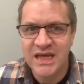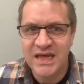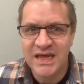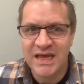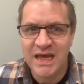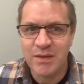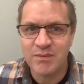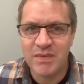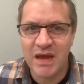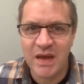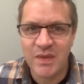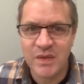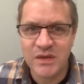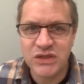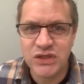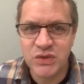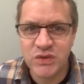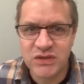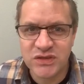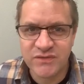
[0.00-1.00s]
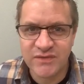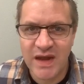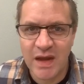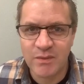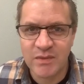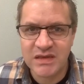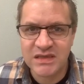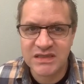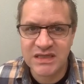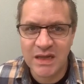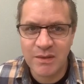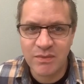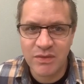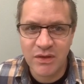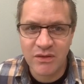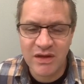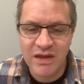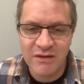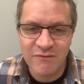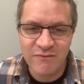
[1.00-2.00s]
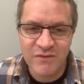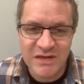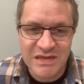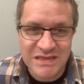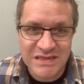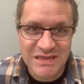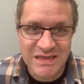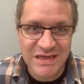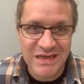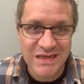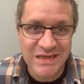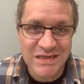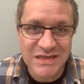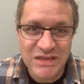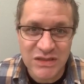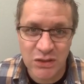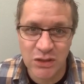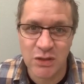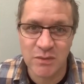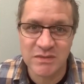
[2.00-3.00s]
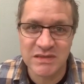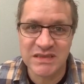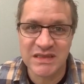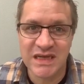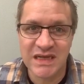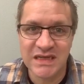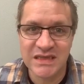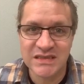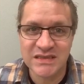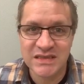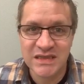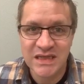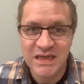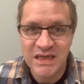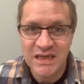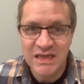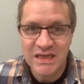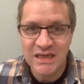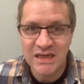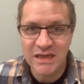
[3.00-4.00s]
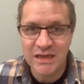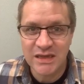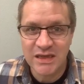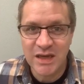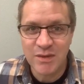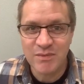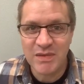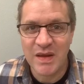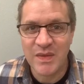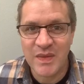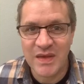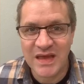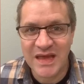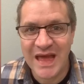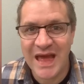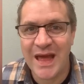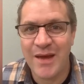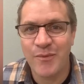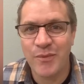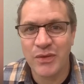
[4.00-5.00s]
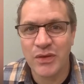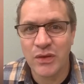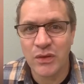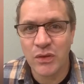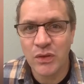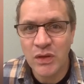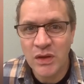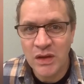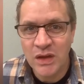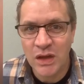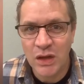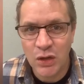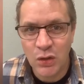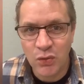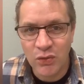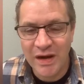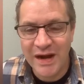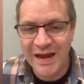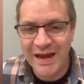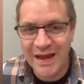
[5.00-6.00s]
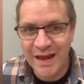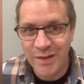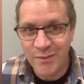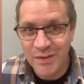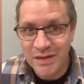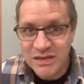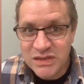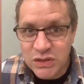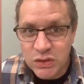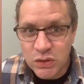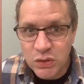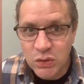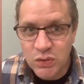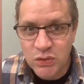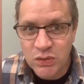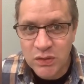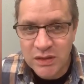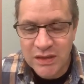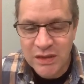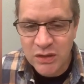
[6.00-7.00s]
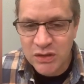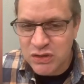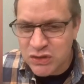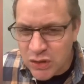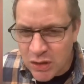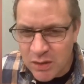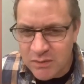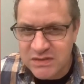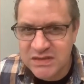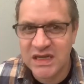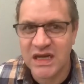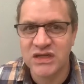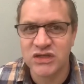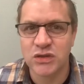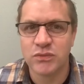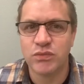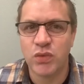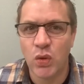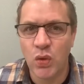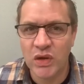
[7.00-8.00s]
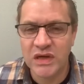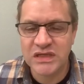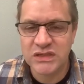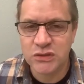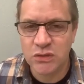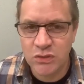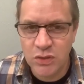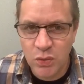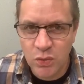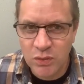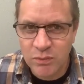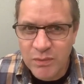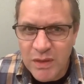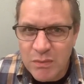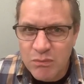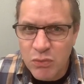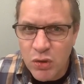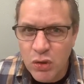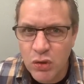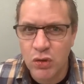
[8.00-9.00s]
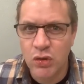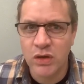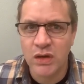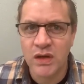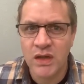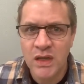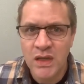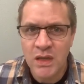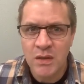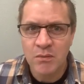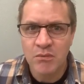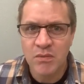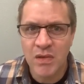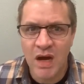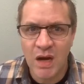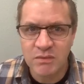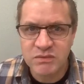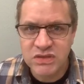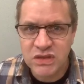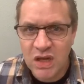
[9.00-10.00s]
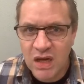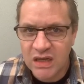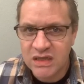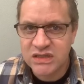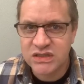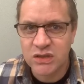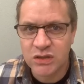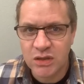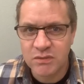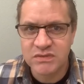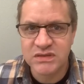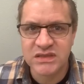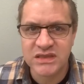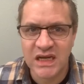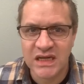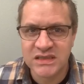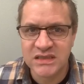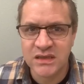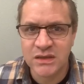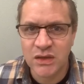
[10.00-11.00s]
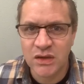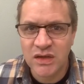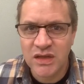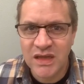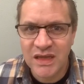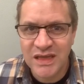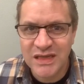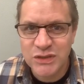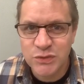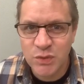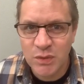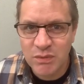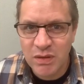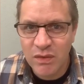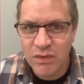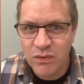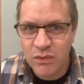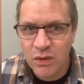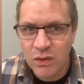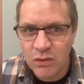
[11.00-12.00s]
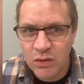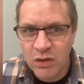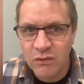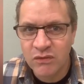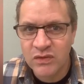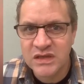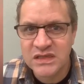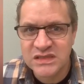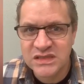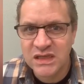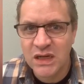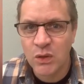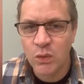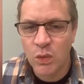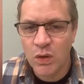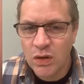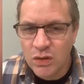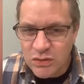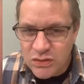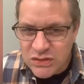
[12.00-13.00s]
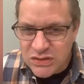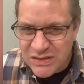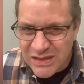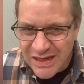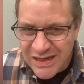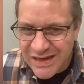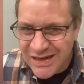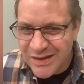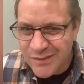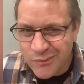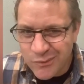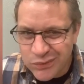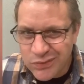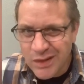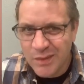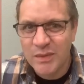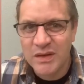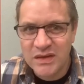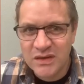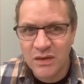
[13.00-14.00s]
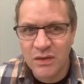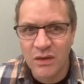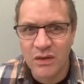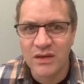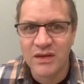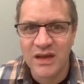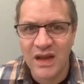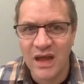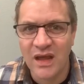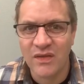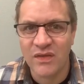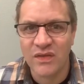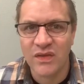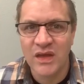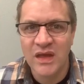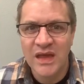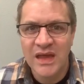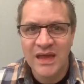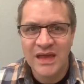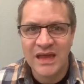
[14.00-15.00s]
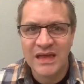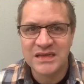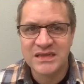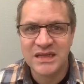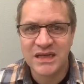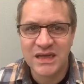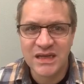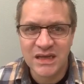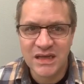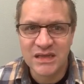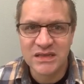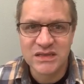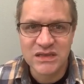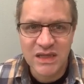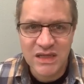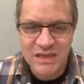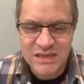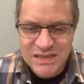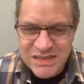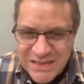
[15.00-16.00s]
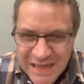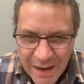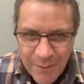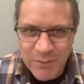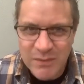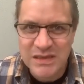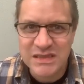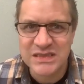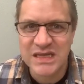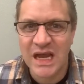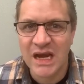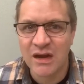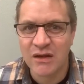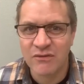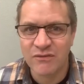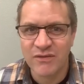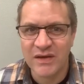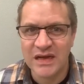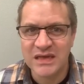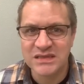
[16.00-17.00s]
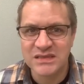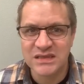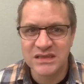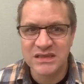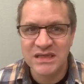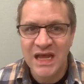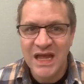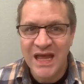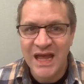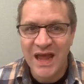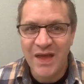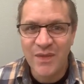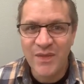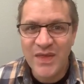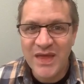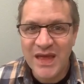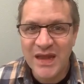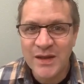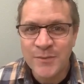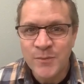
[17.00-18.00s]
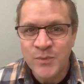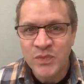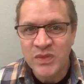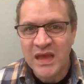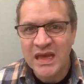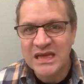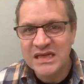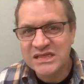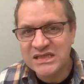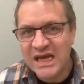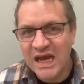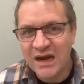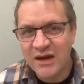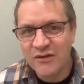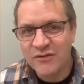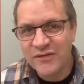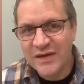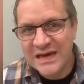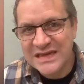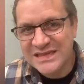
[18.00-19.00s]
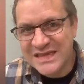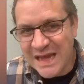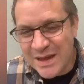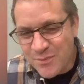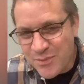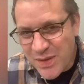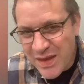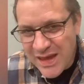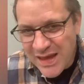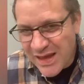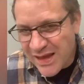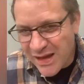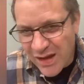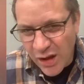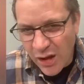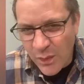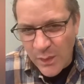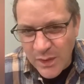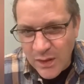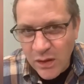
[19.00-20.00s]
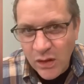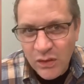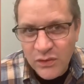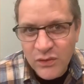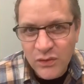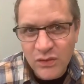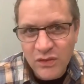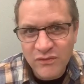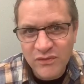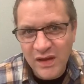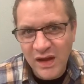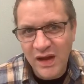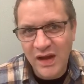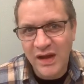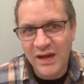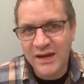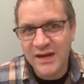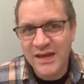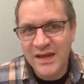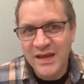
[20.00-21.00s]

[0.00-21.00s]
He made the Jewish families keep their infants uncircumcised. He made the capital a crime to circumcise your boys, so you would be murdered. Moms caught circumcising their kids would be thrown over the city walls and plummet to their death. Antiochus stopped the sacrifices, and then he sacrificed a pig on the altar of God.